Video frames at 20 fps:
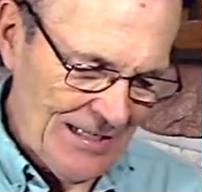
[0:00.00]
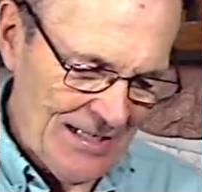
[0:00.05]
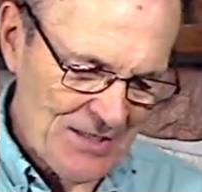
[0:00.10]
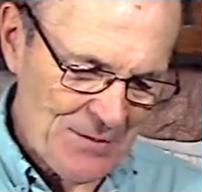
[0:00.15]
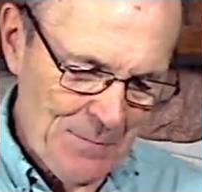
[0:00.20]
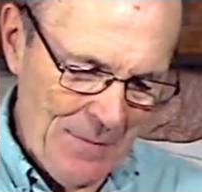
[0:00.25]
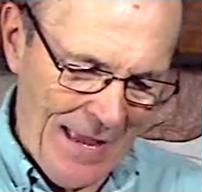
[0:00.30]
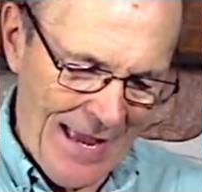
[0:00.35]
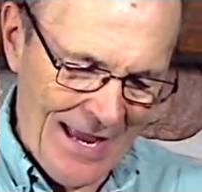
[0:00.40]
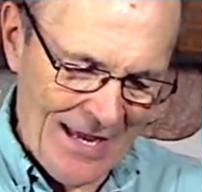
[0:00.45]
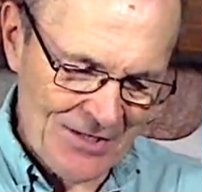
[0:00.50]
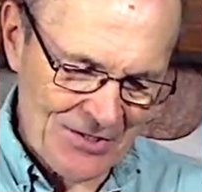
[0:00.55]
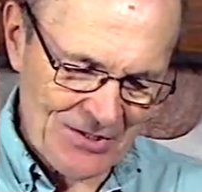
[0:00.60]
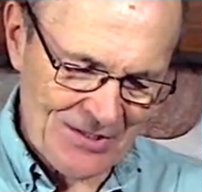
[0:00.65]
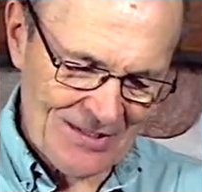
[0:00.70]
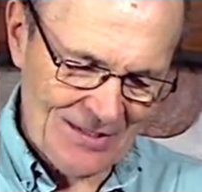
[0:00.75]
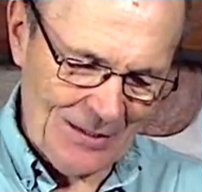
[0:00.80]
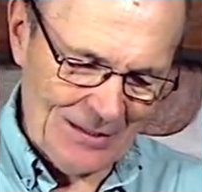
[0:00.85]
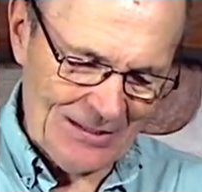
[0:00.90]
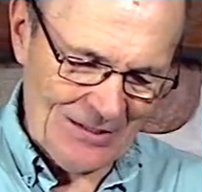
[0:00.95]

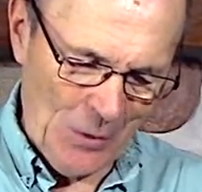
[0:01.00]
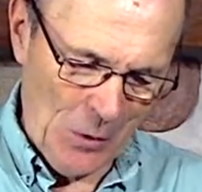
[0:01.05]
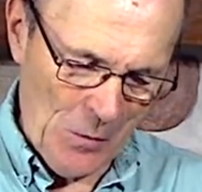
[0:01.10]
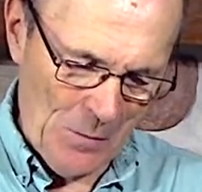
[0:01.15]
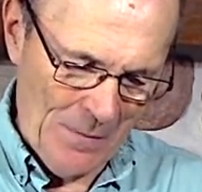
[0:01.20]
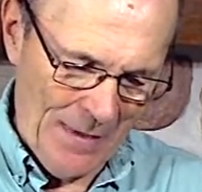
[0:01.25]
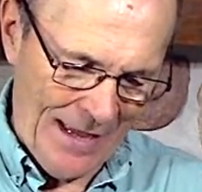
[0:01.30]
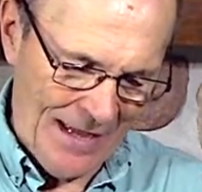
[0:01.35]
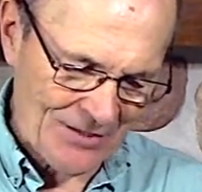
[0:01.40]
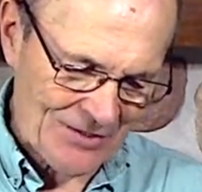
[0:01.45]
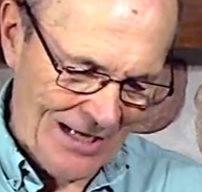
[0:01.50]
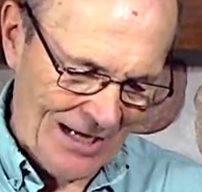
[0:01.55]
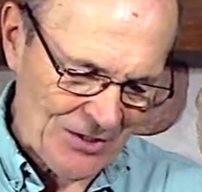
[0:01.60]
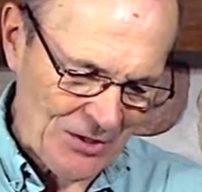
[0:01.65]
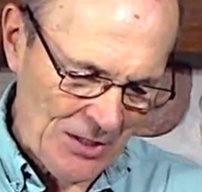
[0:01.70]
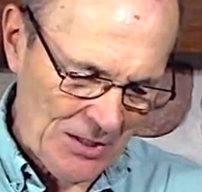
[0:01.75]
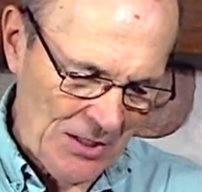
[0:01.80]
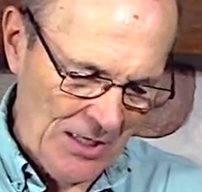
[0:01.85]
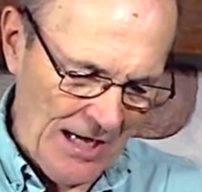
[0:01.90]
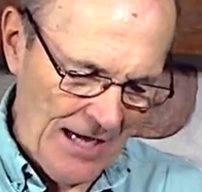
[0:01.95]
masks, these old masks
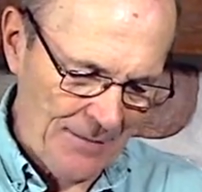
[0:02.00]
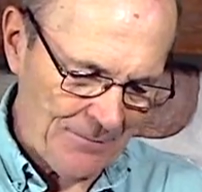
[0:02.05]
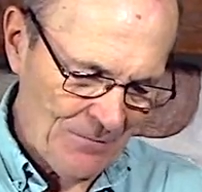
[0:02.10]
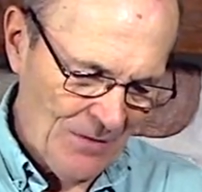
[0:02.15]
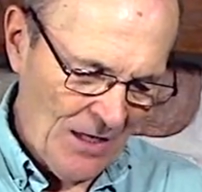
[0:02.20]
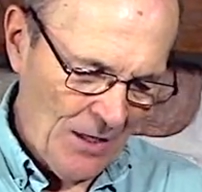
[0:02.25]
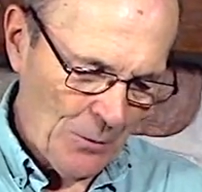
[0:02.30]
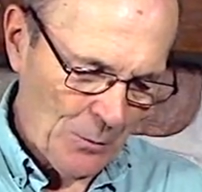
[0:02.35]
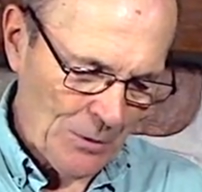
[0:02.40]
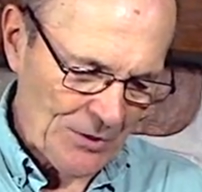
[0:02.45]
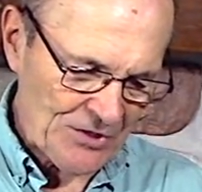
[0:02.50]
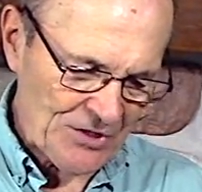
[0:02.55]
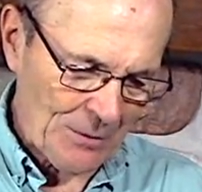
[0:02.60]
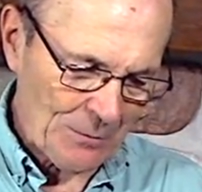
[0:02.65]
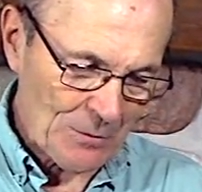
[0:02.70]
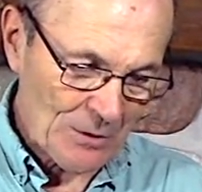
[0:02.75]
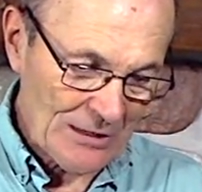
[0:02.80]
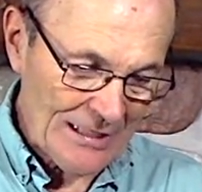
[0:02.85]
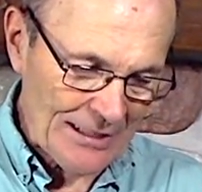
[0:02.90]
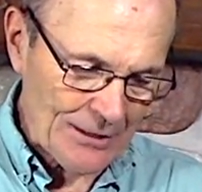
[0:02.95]
actually came with
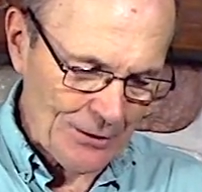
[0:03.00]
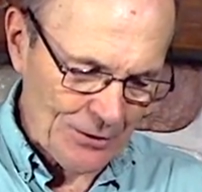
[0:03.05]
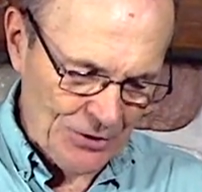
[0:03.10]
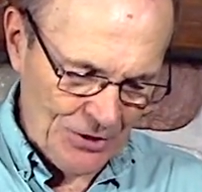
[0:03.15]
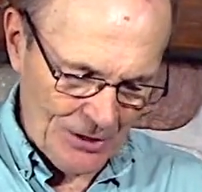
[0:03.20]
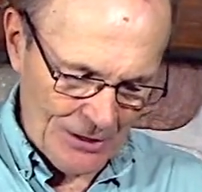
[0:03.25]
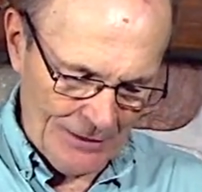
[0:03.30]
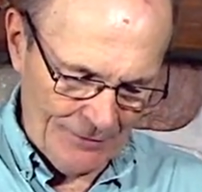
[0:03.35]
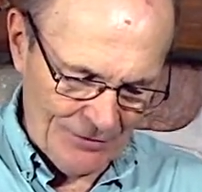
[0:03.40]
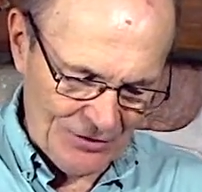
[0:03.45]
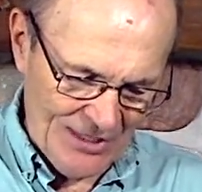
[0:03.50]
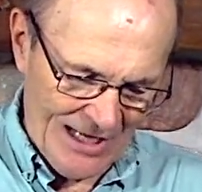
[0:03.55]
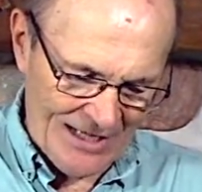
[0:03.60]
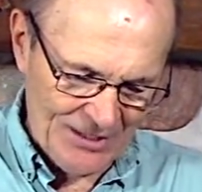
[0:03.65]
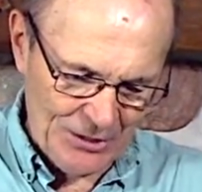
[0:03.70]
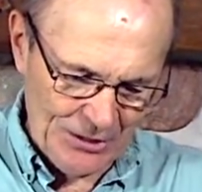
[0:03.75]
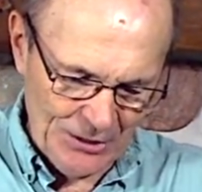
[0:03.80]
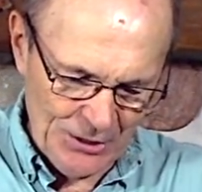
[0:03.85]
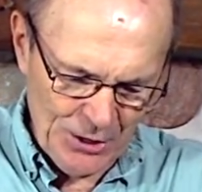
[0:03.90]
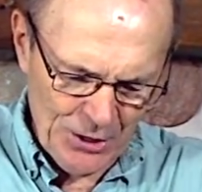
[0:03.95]
some literature that was
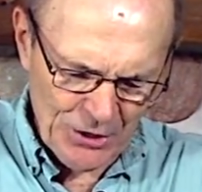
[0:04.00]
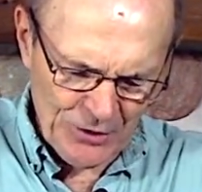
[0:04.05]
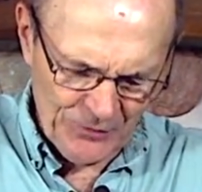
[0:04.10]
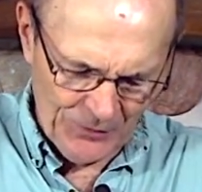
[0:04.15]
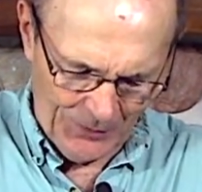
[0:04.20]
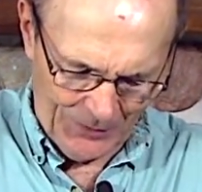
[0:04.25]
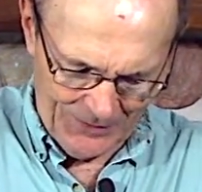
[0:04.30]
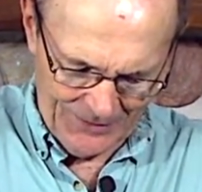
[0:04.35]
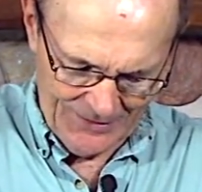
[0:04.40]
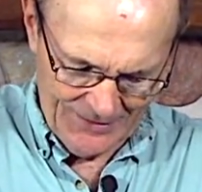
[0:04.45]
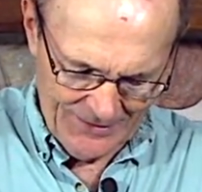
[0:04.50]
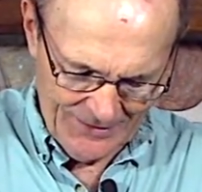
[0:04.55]
actually useful.